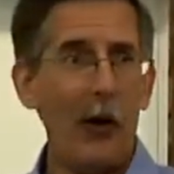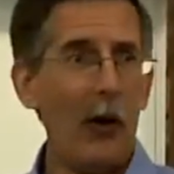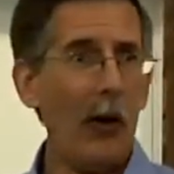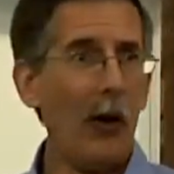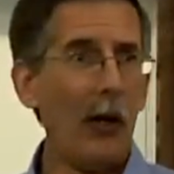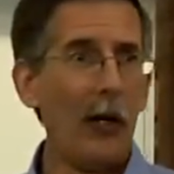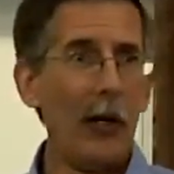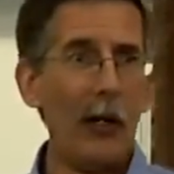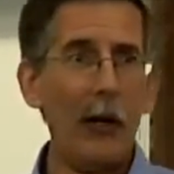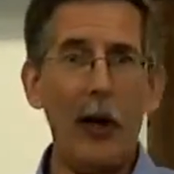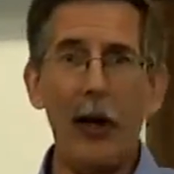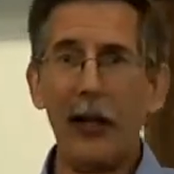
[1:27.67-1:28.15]

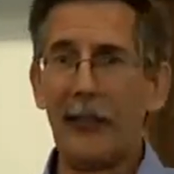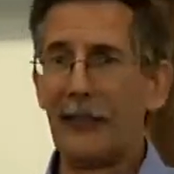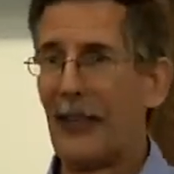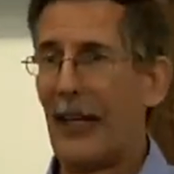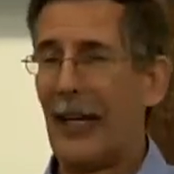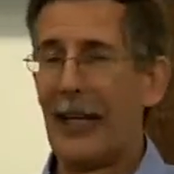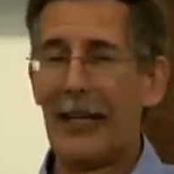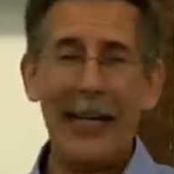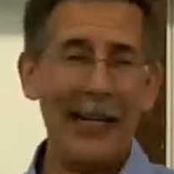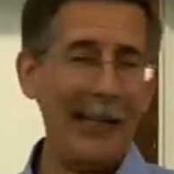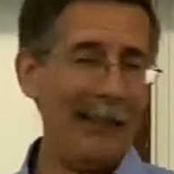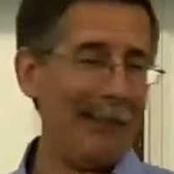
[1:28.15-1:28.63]
Early on, it's
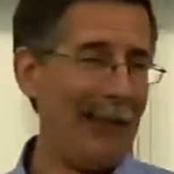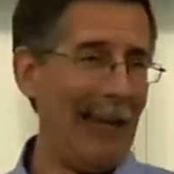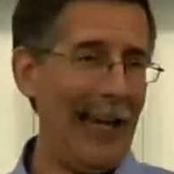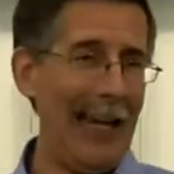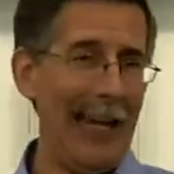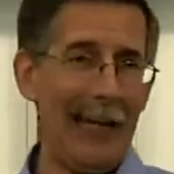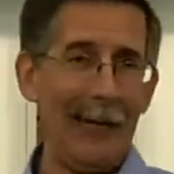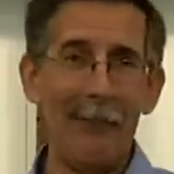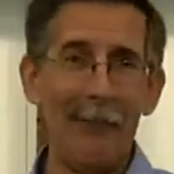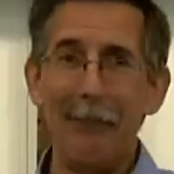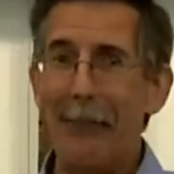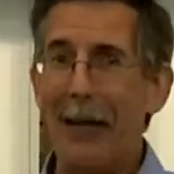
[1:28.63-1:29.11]
like,
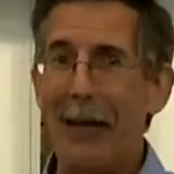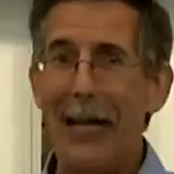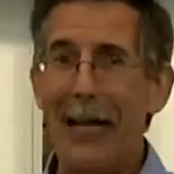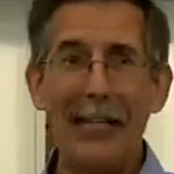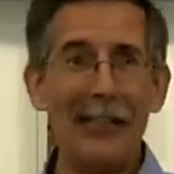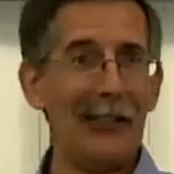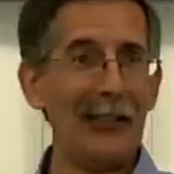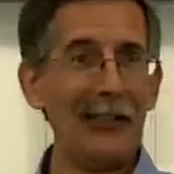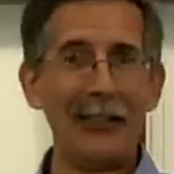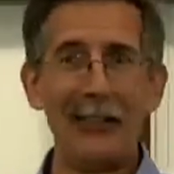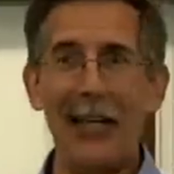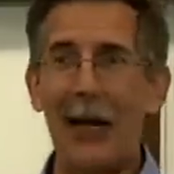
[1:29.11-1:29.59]
hey,
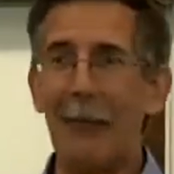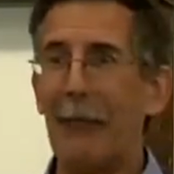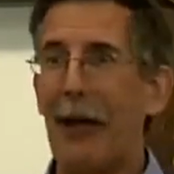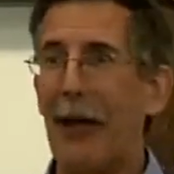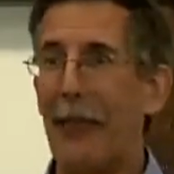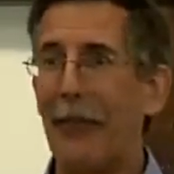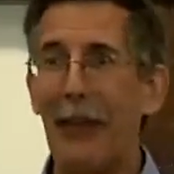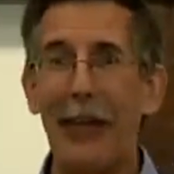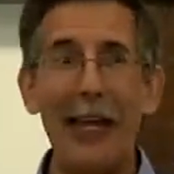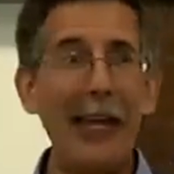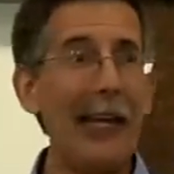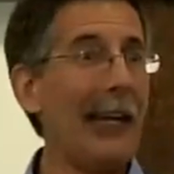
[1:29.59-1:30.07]
managing is not
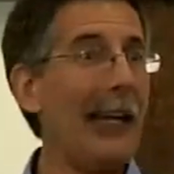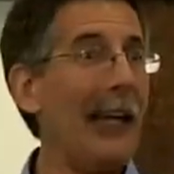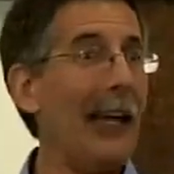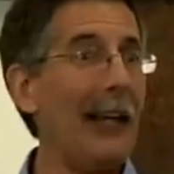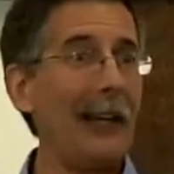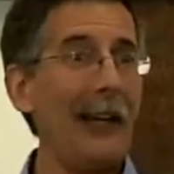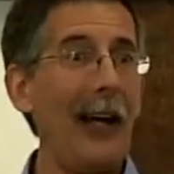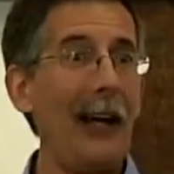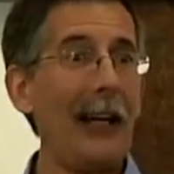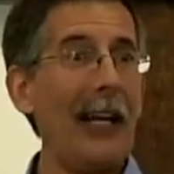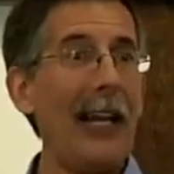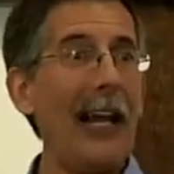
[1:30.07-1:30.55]
my thing,
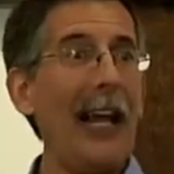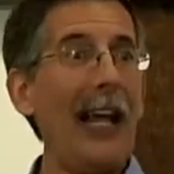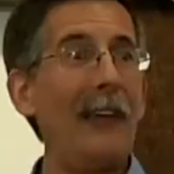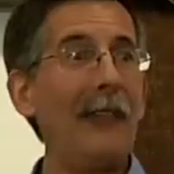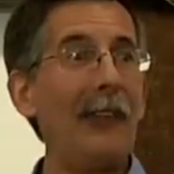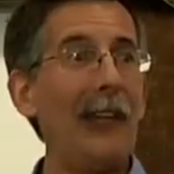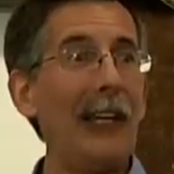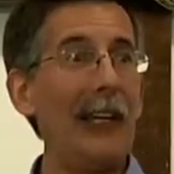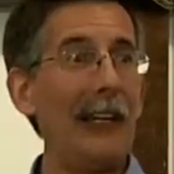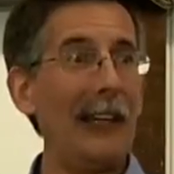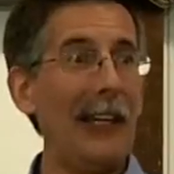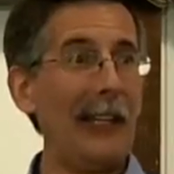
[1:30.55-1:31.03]
not going to
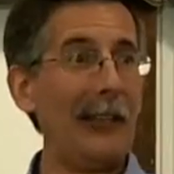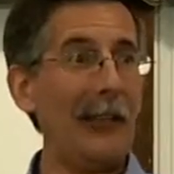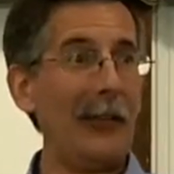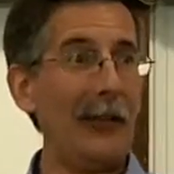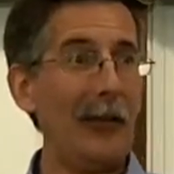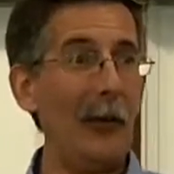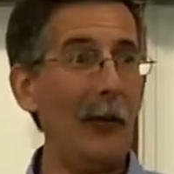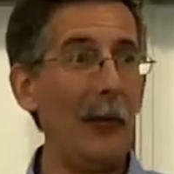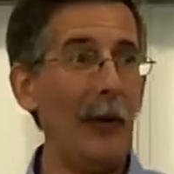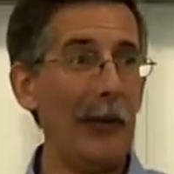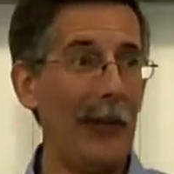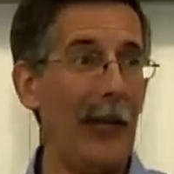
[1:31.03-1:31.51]
have anything to
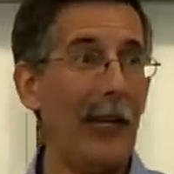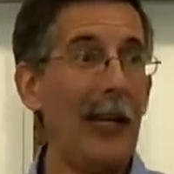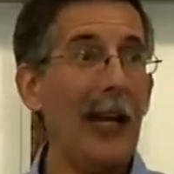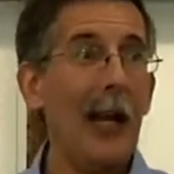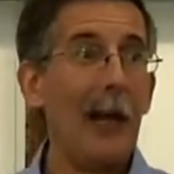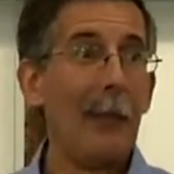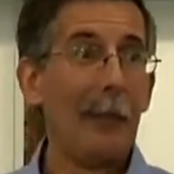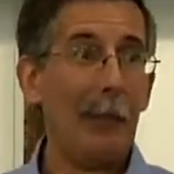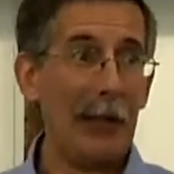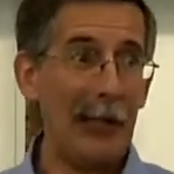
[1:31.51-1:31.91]
do with it.